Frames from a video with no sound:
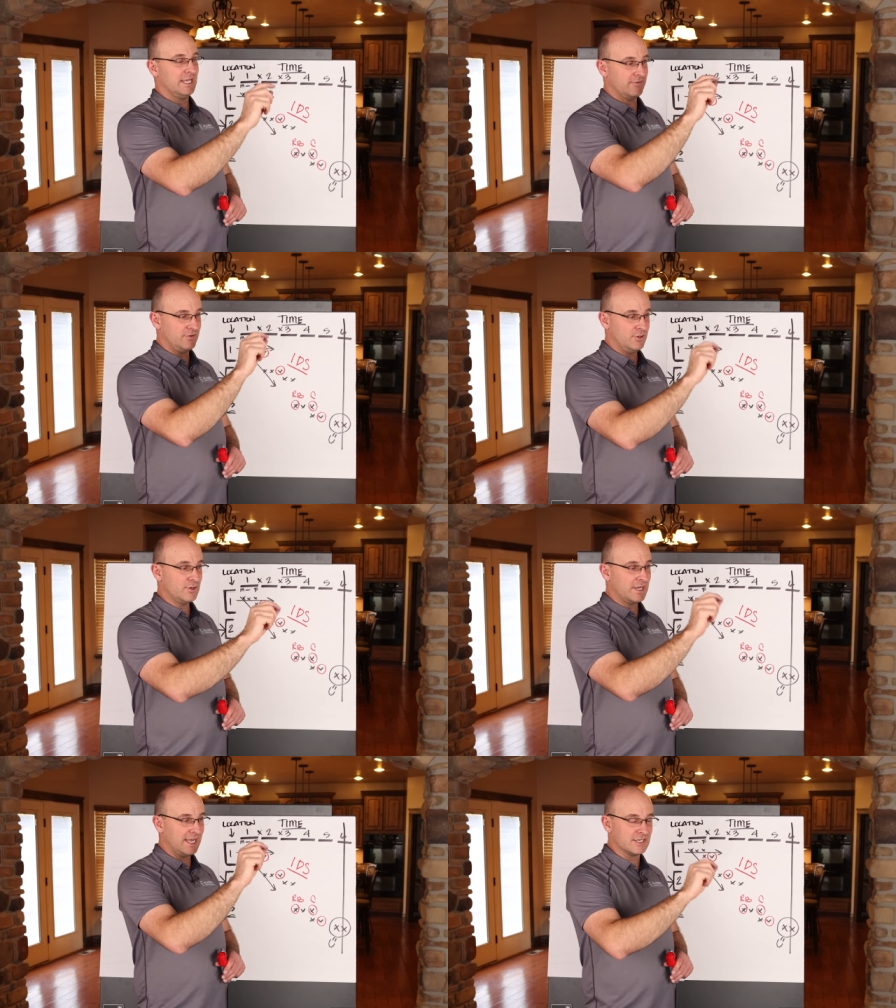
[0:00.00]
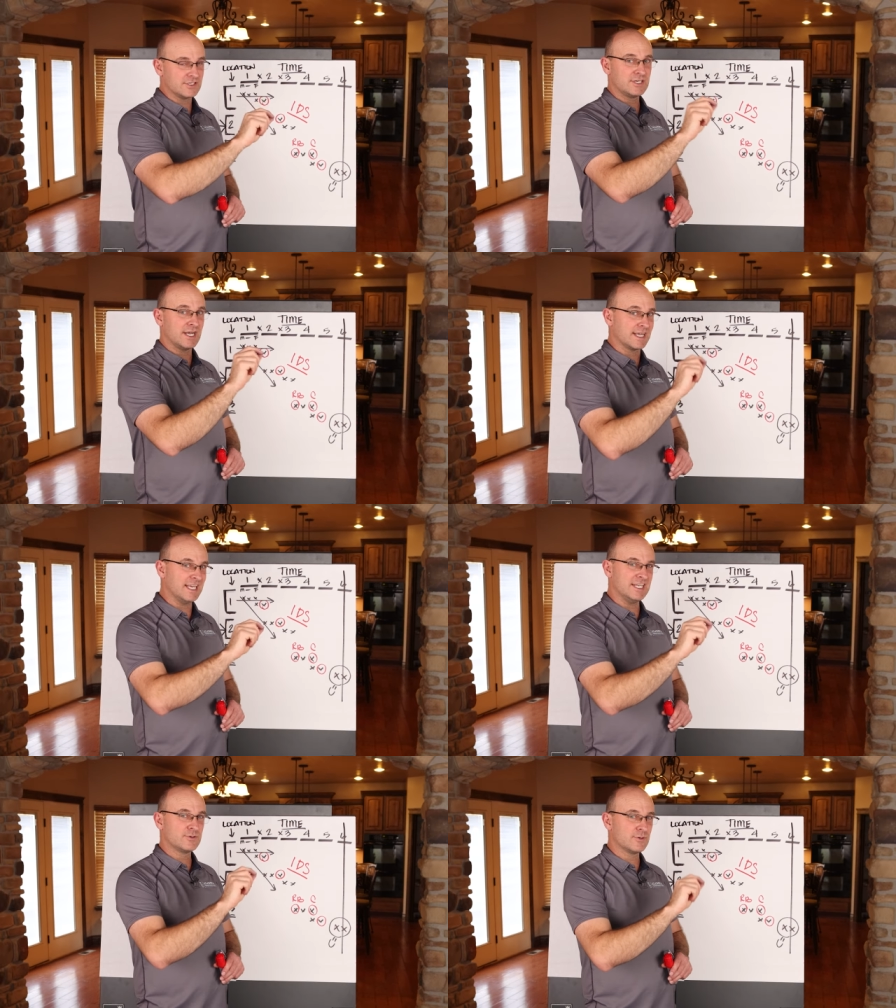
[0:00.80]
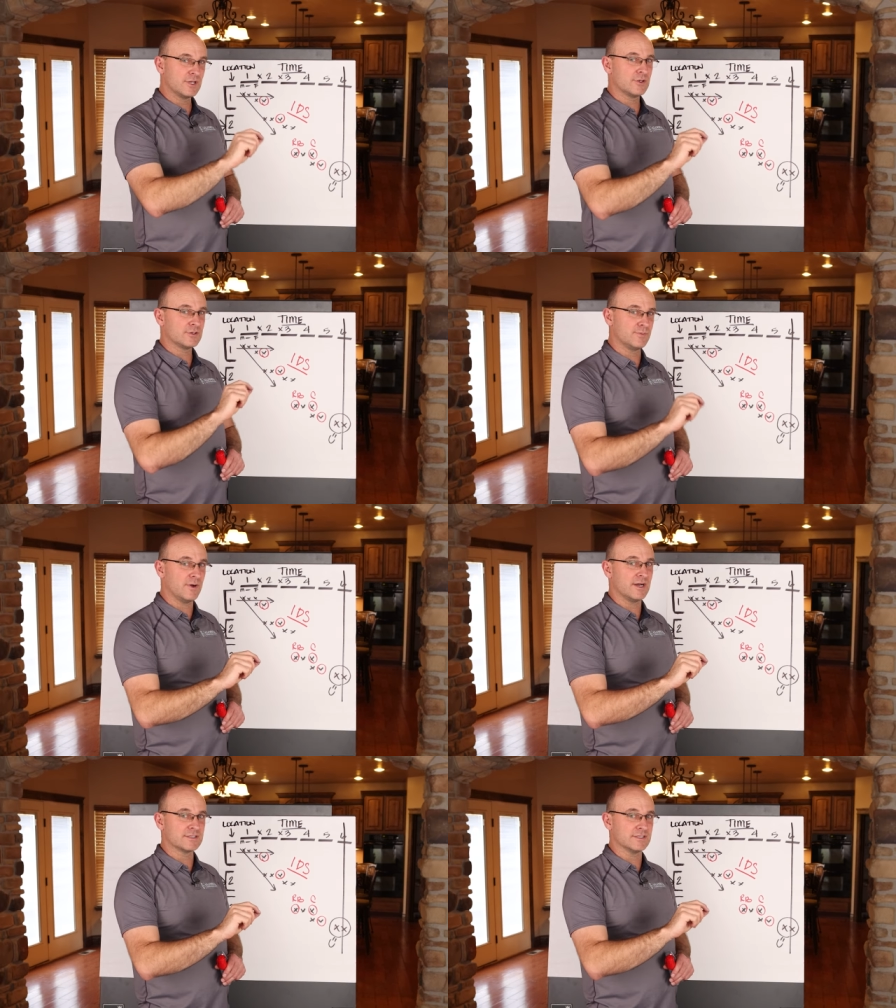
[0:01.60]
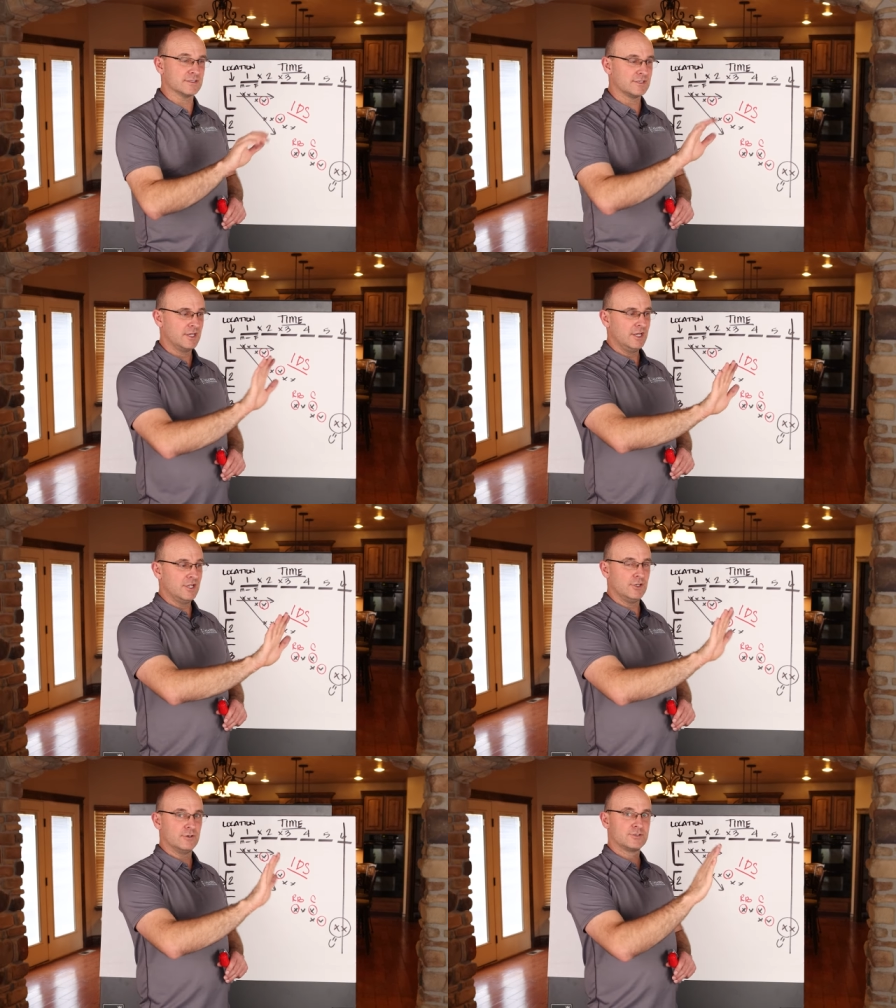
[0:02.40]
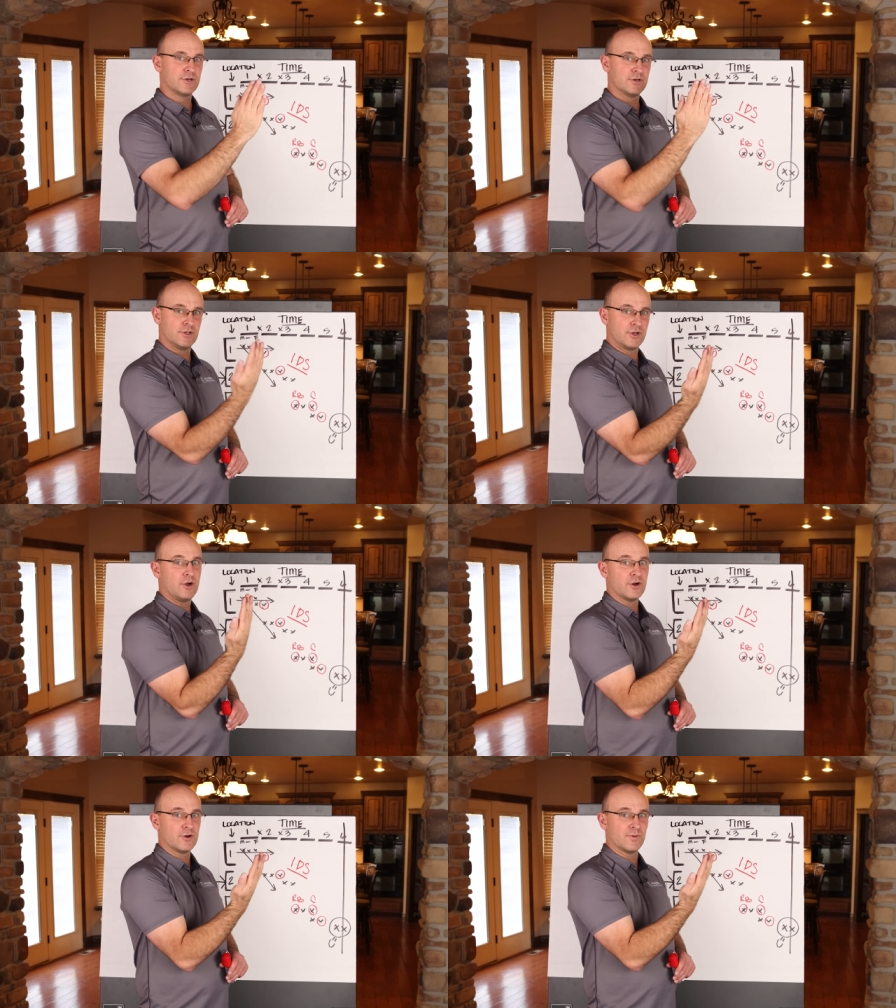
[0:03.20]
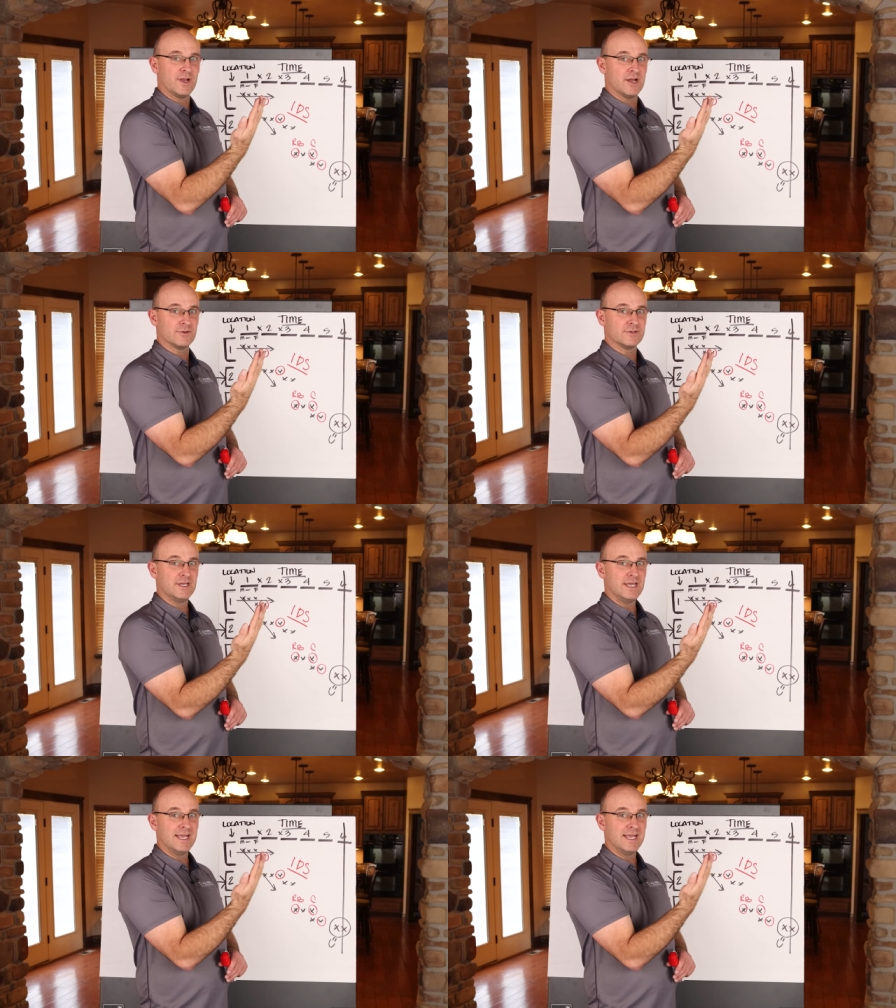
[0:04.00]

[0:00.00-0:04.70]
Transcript: And if you can't check each one of those boxes, you turn the card around